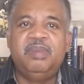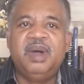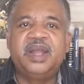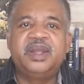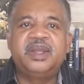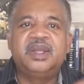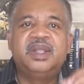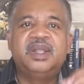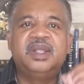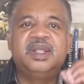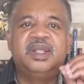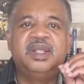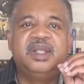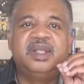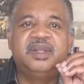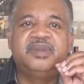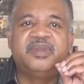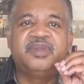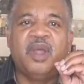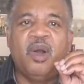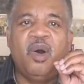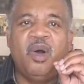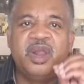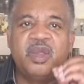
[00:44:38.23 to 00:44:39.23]
but
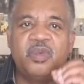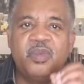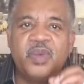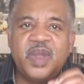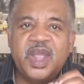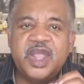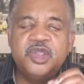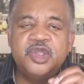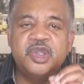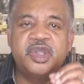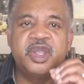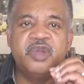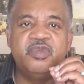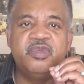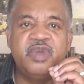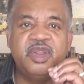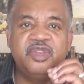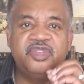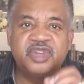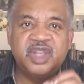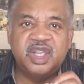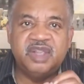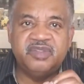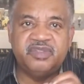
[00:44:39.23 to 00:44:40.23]
the only way you can
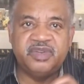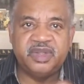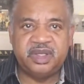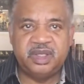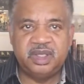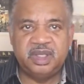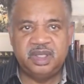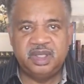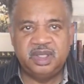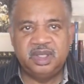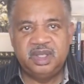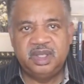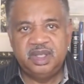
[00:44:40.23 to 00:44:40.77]
receive it